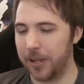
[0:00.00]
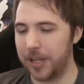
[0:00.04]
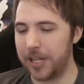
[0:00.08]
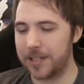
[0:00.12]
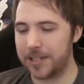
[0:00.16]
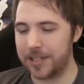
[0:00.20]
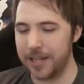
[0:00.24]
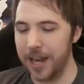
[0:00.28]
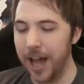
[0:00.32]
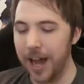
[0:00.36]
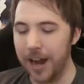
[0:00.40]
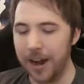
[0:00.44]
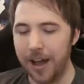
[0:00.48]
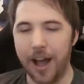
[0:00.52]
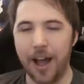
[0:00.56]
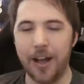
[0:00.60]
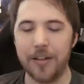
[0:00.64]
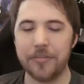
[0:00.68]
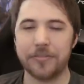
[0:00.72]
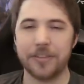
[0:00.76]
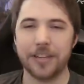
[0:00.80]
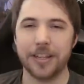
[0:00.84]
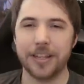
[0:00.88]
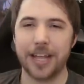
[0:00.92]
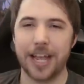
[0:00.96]
It's not
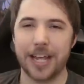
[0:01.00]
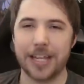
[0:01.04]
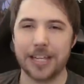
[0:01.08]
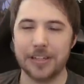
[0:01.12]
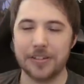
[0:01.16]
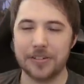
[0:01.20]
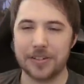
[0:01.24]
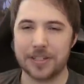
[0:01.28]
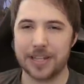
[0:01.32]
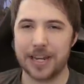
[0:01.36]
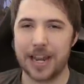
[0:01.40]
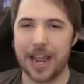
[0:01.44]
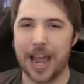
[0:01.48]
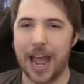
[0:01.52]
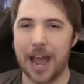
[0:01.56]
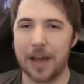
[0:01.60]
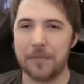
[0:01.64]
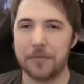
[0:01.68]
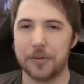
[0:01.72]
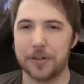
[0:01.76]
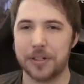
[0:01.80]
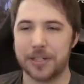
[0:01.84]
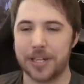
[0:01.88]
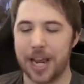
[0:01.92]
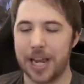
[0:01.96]
often that you see
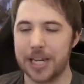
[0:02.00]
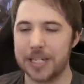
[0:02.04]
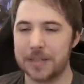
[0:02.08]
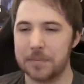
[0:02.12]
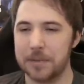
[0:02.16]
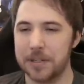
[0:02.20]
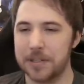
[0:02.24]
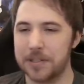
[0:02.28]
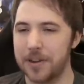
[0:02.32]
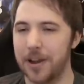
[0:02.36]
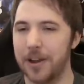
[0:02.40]
advertisements